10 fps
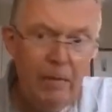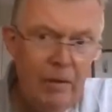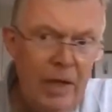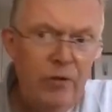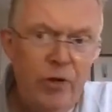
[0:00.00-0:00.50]

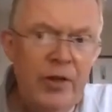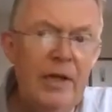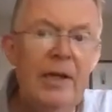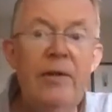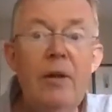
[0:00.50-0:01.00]

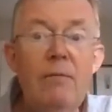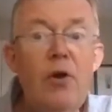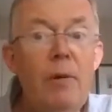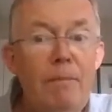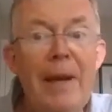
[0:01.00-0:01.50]
Interestingly though,
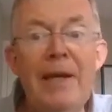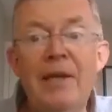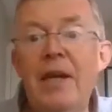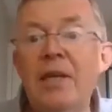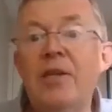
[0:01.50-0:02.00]
not
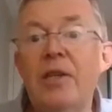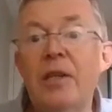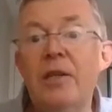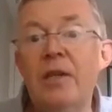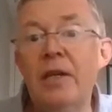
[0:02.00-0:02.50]

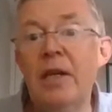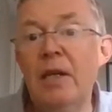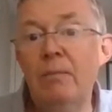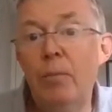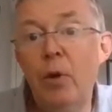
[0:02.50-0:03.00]
mandated
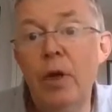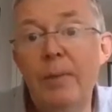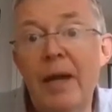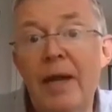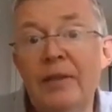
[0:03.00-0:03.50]
in Boiler
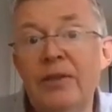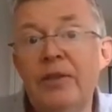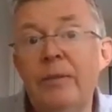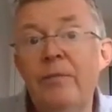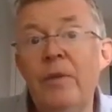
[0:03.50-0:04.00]
Plus,